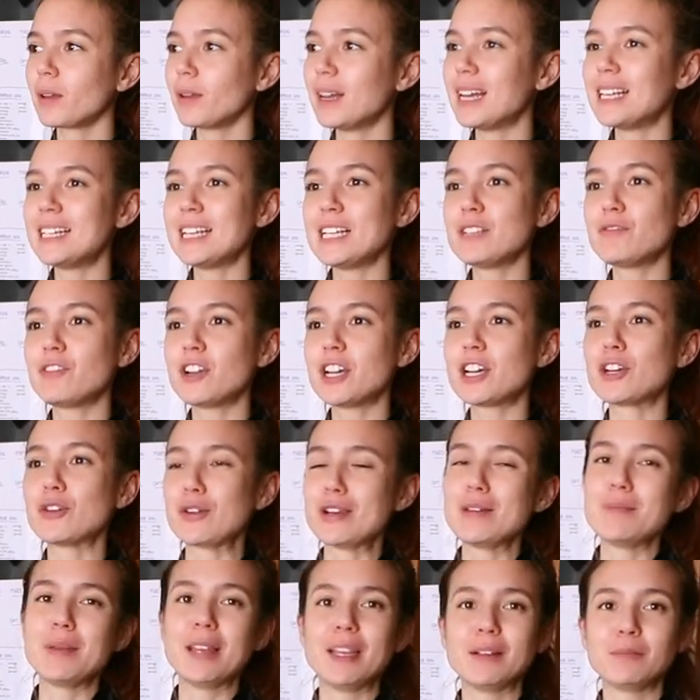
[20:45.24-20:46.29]
It tastes very
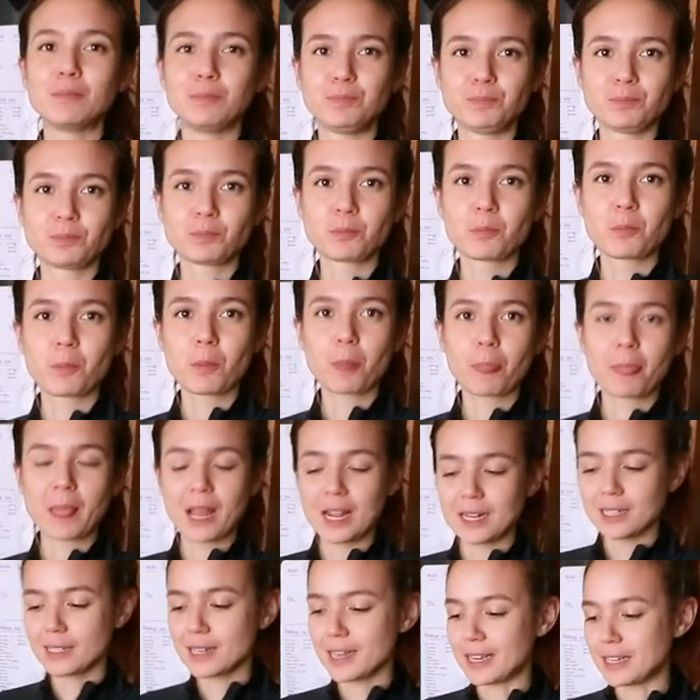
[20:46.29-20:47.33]
creamy. Mm.
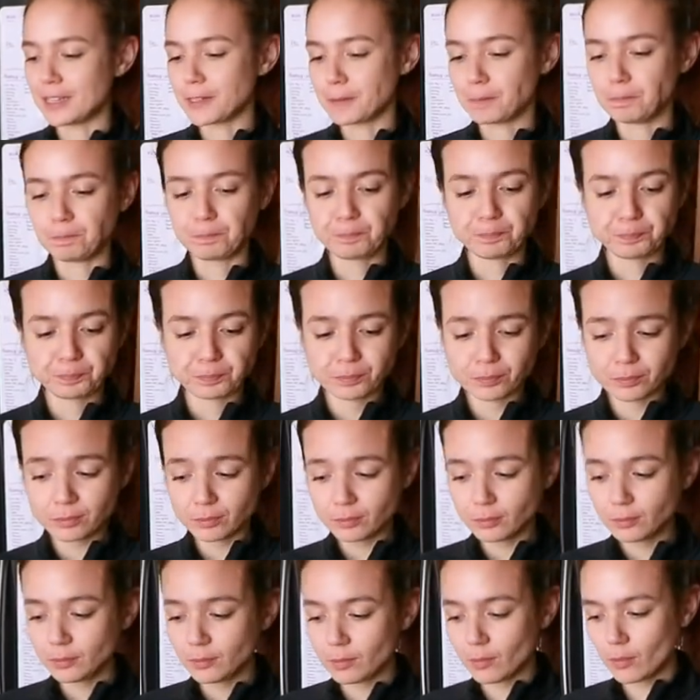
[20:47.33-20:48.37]
It's nice.
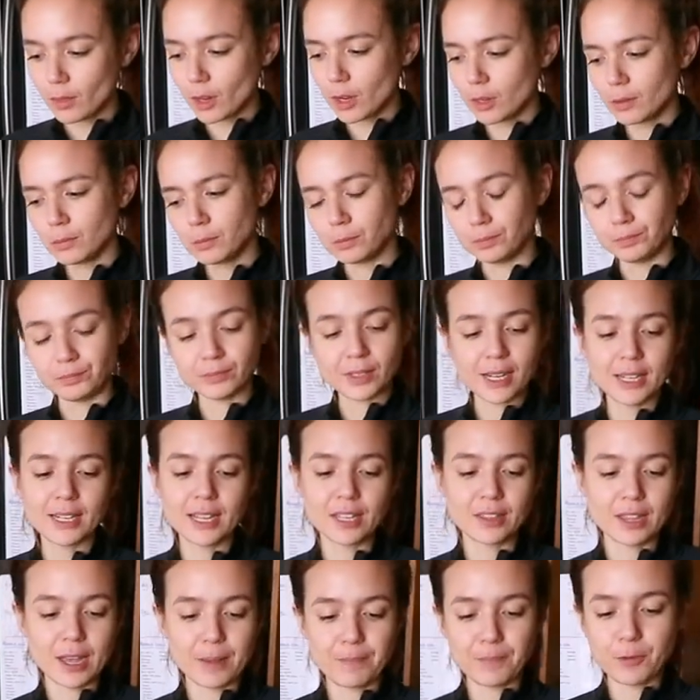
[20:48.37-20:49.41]
Mm, I
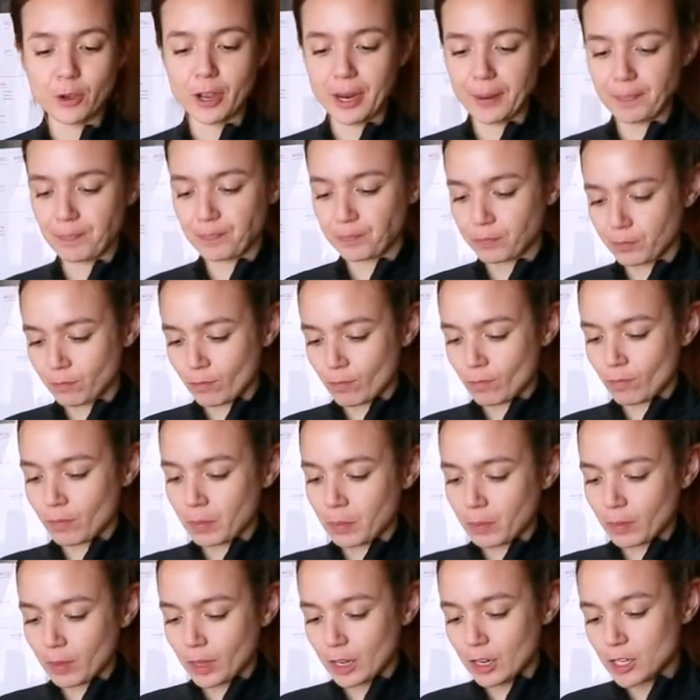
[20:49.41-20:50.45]
like that. Okay.
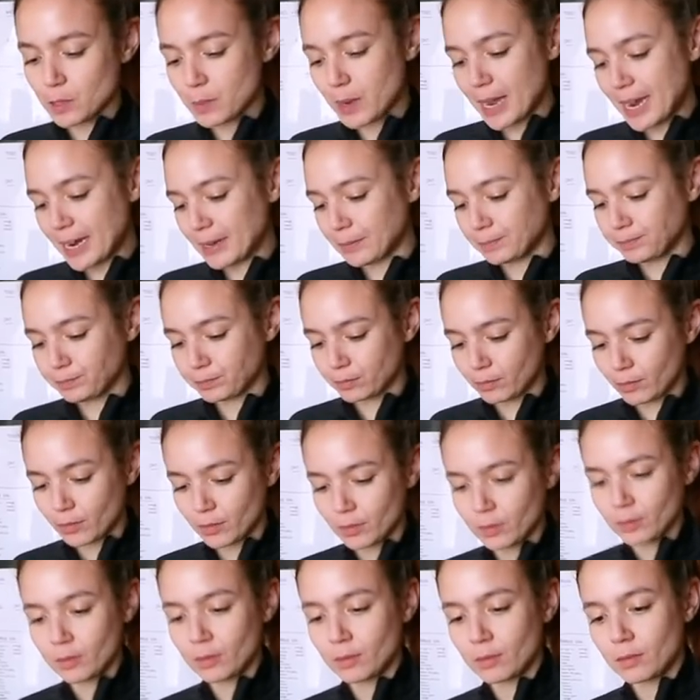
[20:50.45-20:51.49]
Here's mine.
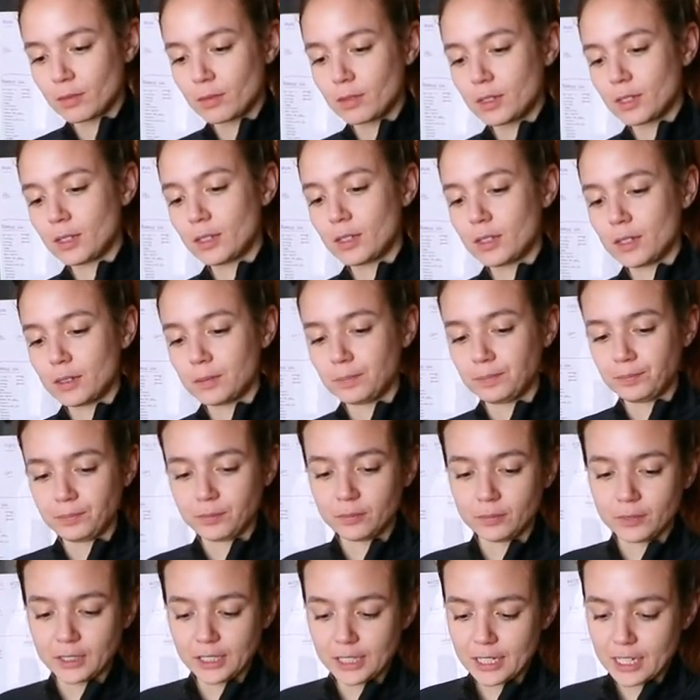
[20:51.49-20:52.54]

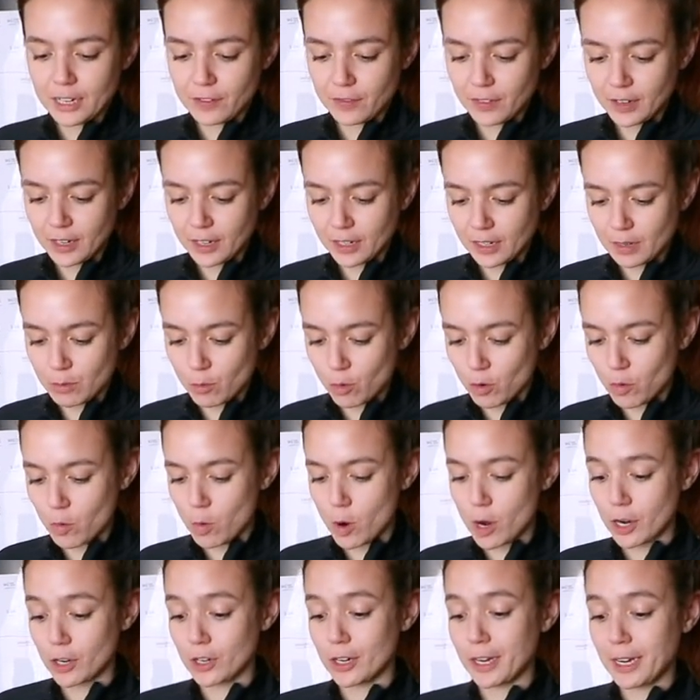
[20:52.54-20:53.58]
Significantly more
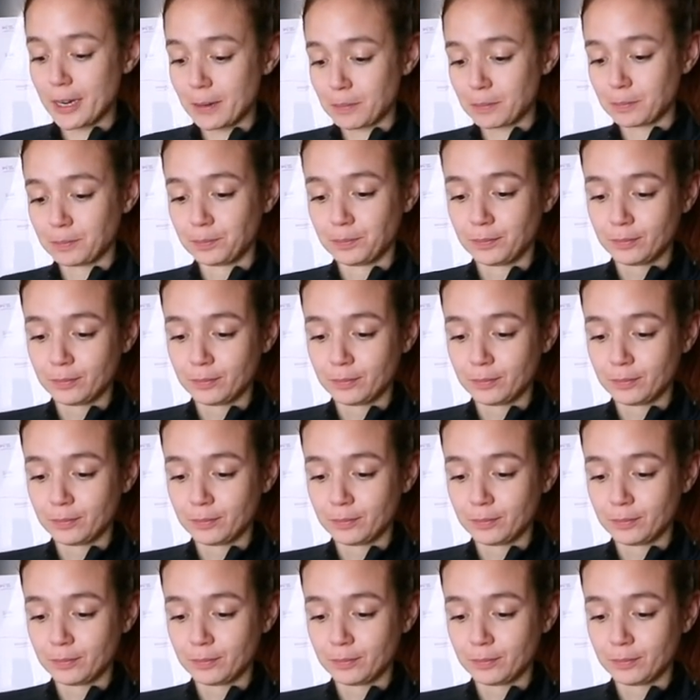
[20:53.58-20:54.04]
watery.